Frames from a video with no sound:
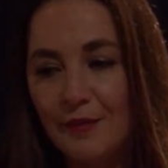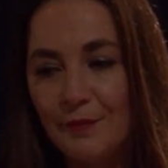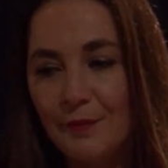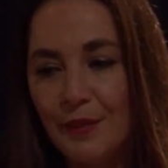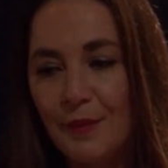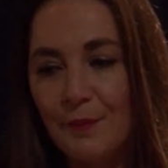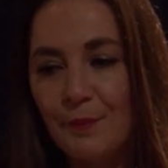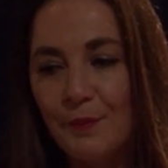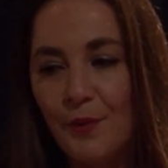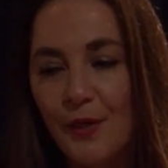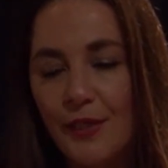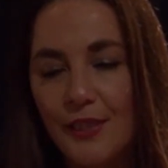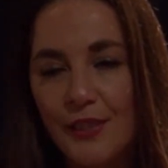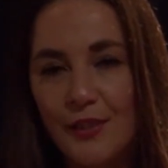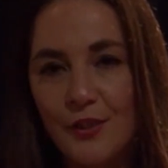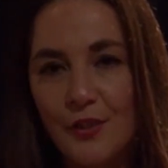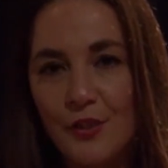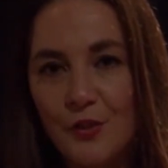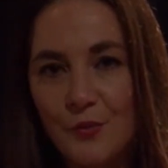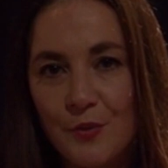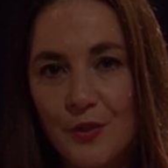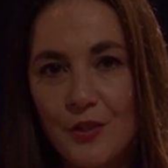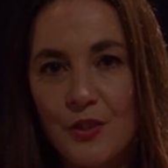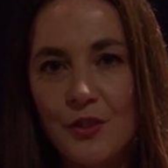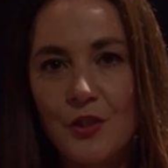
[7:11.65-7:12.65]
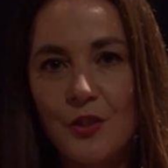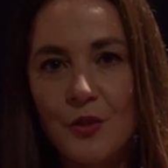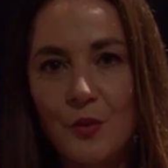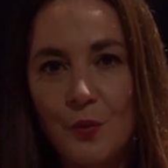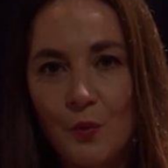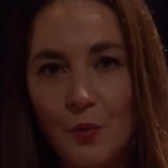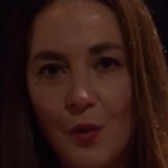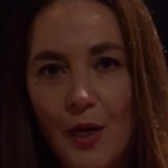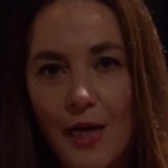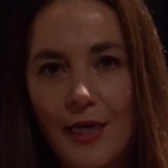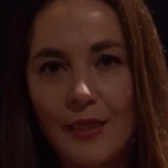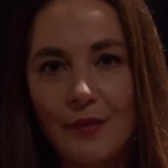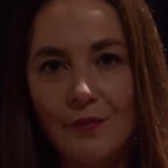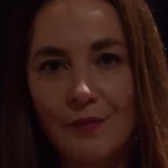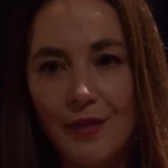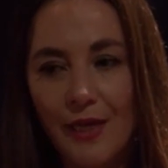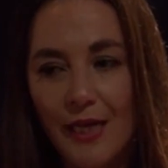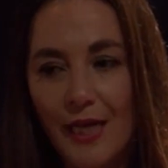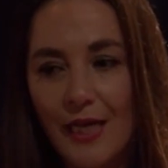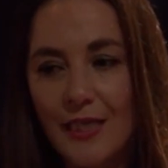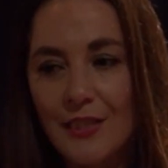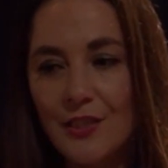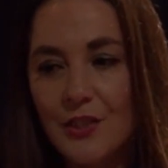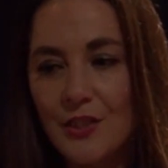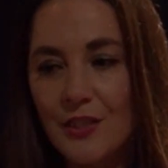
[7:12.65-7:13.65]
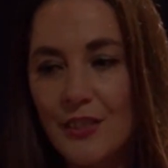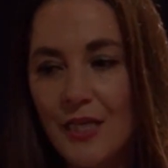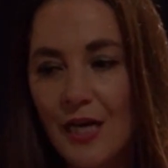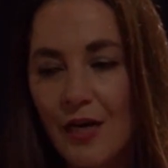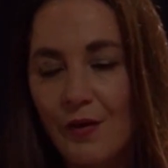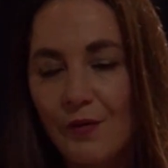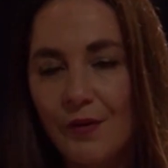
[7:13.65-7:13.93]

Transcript: embodied those words, you quite realize just how